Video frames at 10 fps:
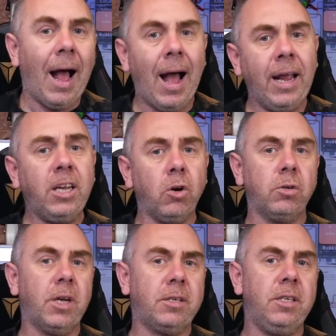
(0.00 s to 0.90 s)
I
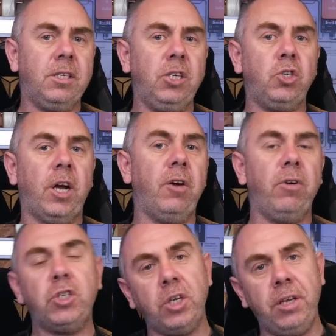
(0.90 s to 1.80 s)
contacted DJI
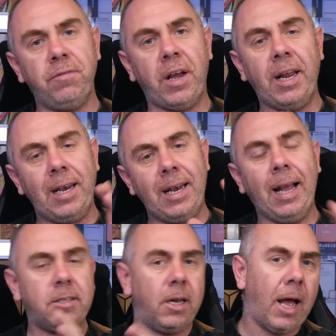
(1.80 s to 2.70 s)
originally via
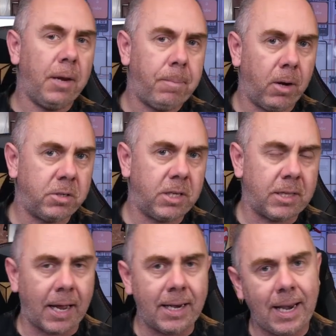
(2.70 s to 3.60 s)
letter. I posted
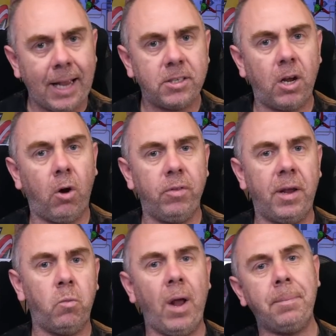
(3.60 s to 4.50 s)
that letter on
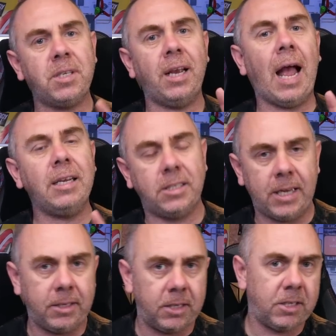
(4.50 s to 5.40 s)
their website. I
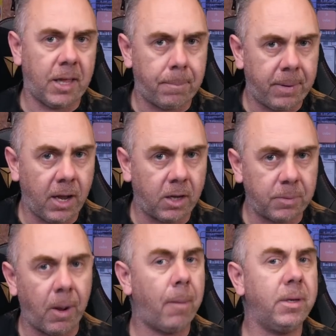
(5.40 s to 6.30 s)
sent it to their PR
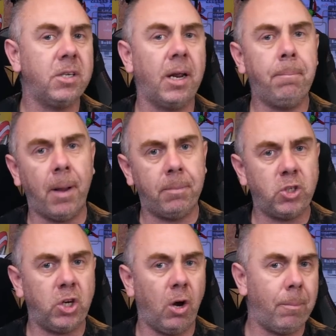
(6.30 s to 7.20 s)
department and I
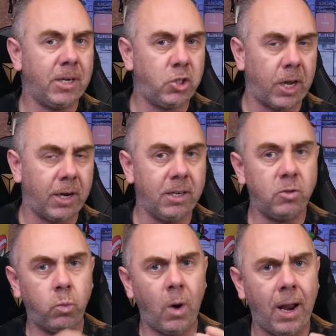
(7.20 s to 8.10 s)
published it on my channel
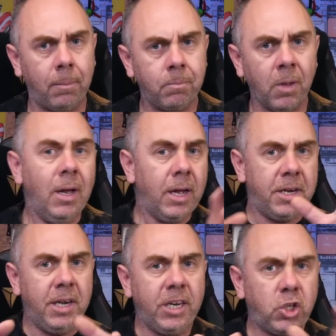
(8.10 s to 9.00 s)
as well.
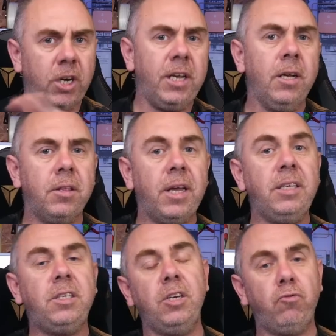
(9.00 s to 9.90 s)
Initially,
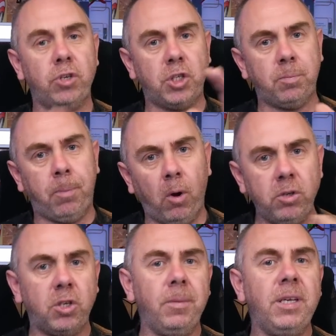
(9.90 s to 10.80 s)
they did
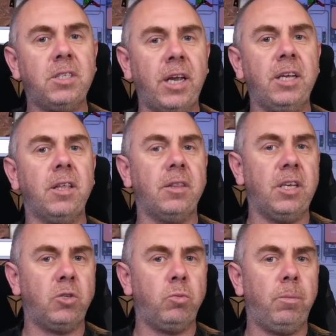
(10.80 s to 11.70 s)
respond to me saying that
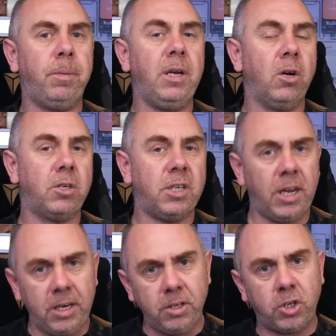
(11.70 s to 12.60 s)
this would be looked
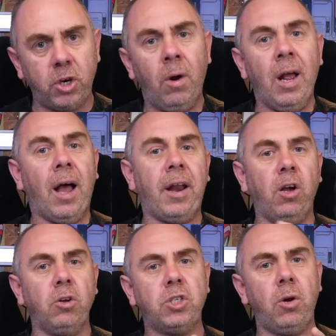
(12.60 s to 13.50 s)
into. And I
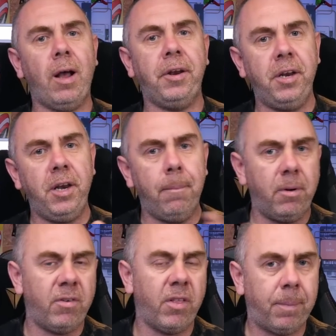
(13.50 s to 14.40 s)
also had a
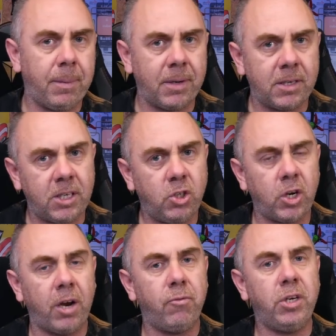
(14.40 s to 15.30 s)
number of other people at
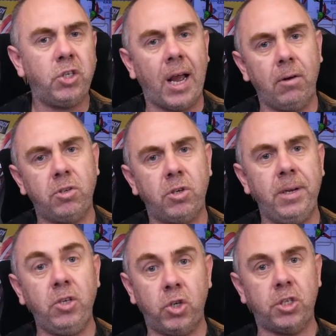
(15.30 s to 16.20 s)
DJI reach out to
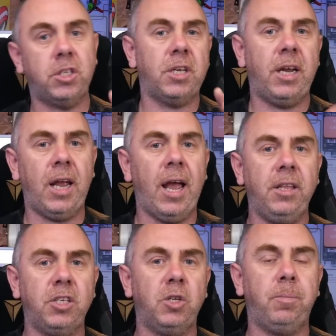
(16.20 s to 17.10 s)
me just to say,
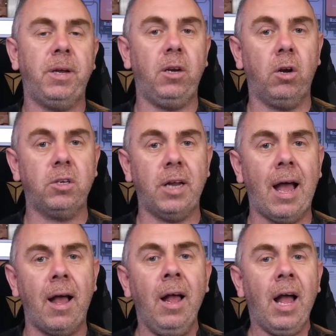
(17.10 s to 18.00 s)
hey, this is being looked at.